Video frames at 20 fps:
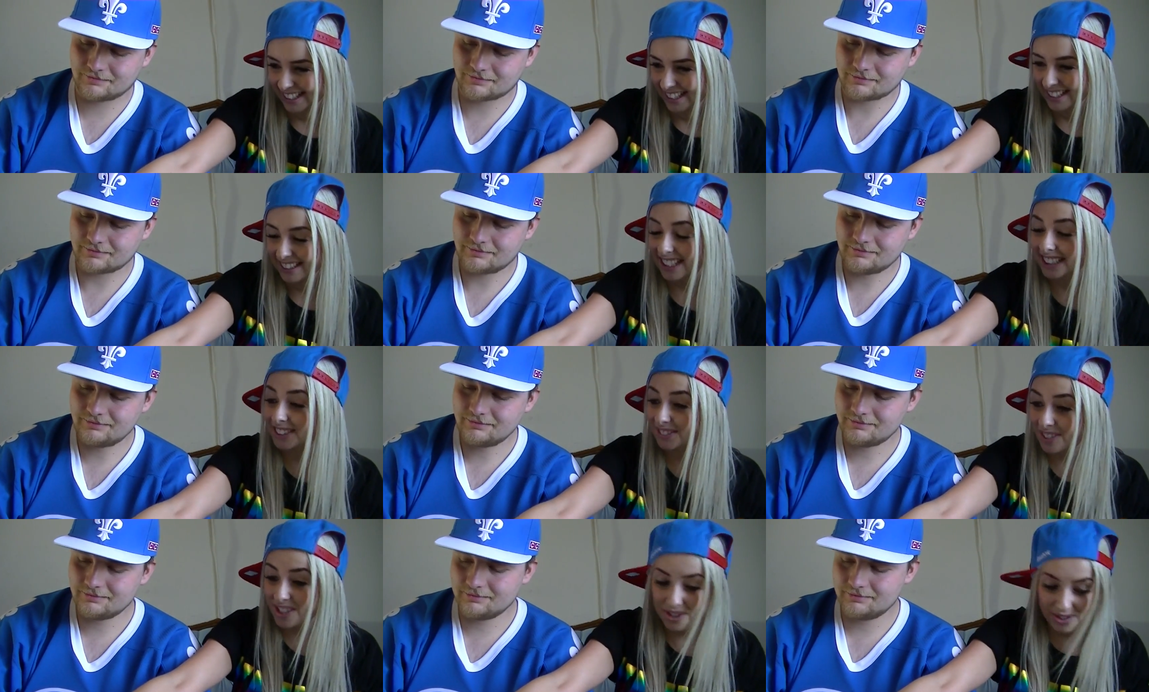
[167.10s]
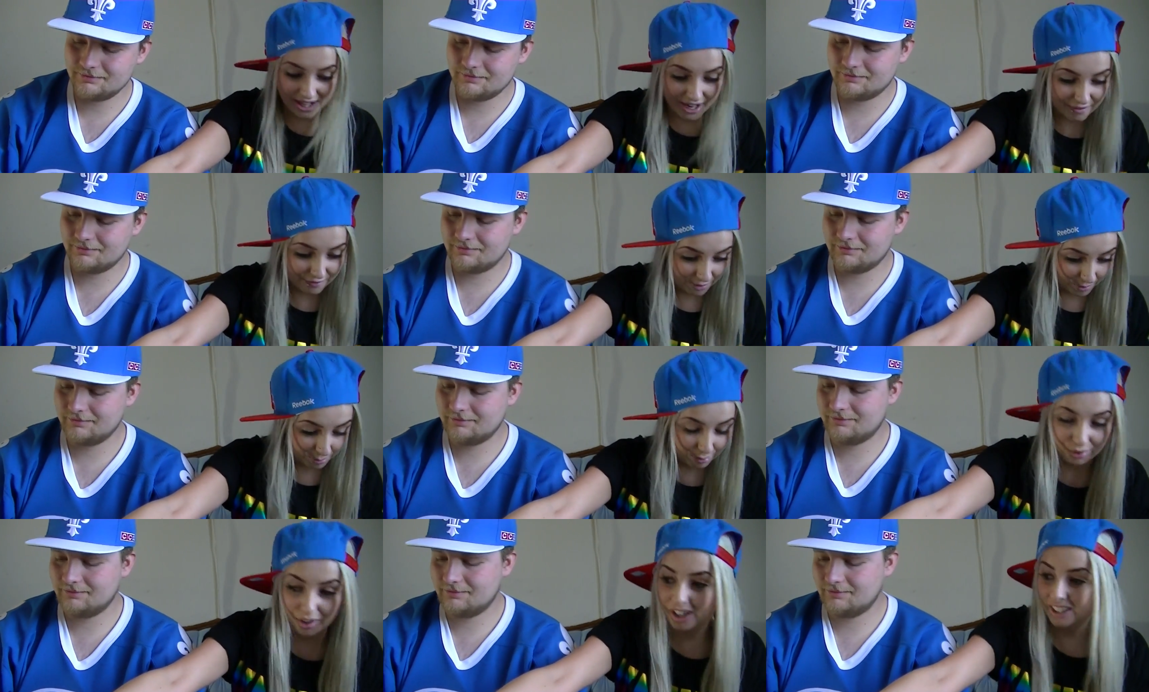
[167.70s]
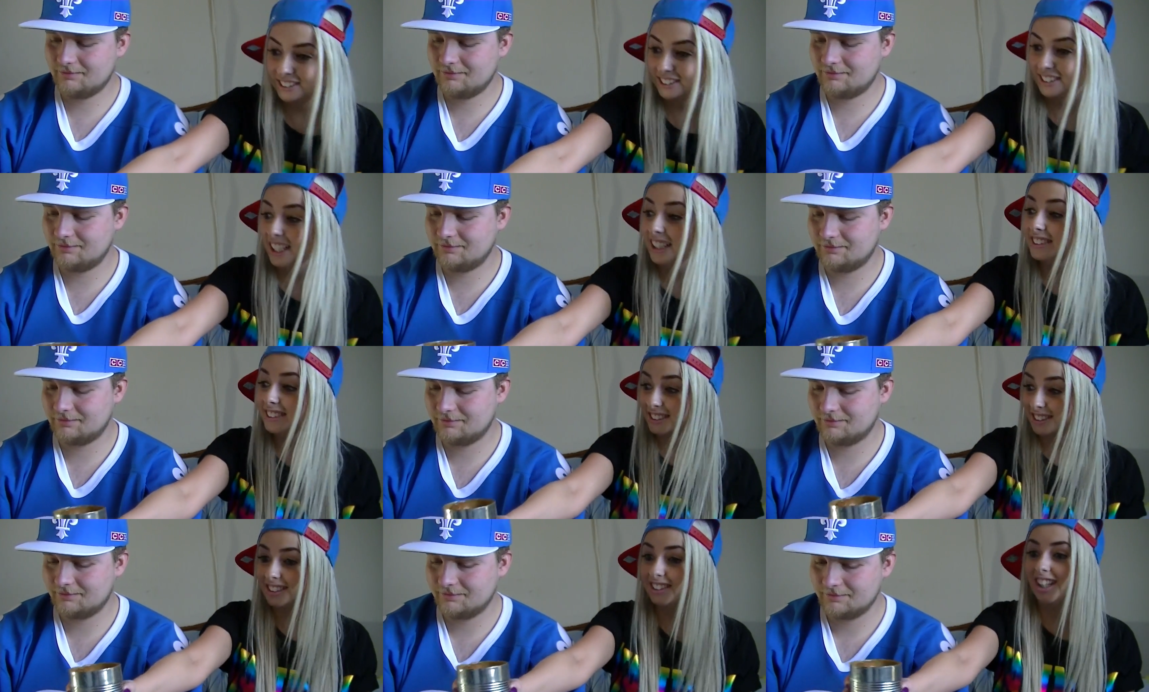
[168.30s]
Speaker 1: That's what you get for
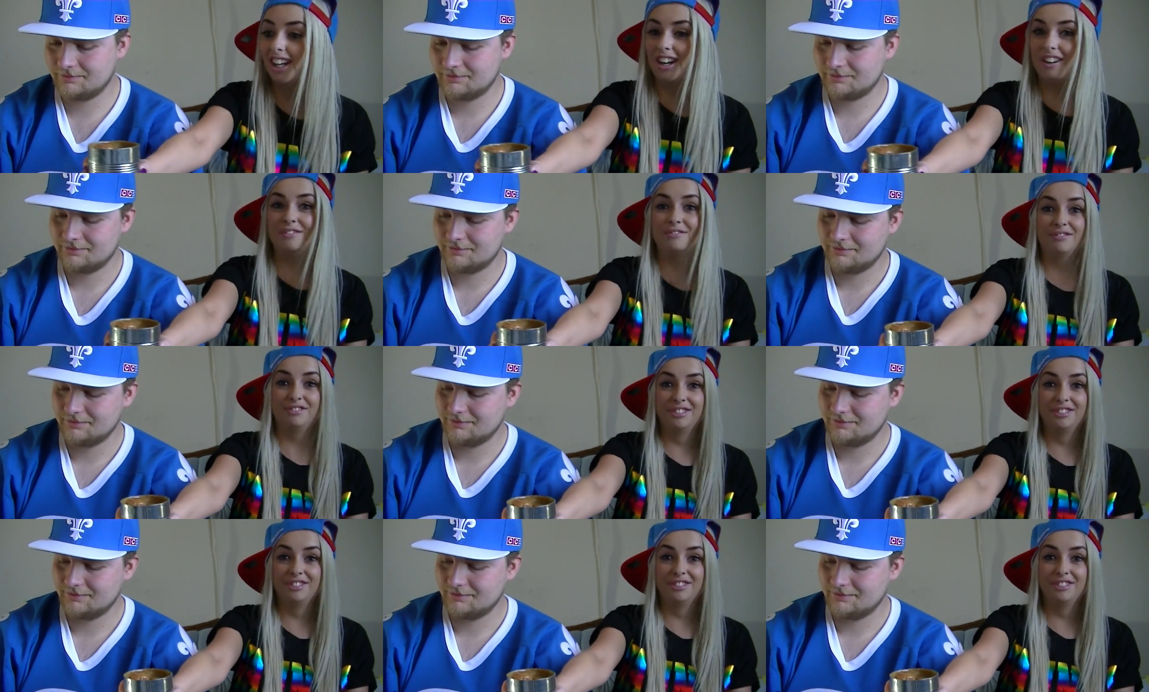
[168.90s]
processed stuff.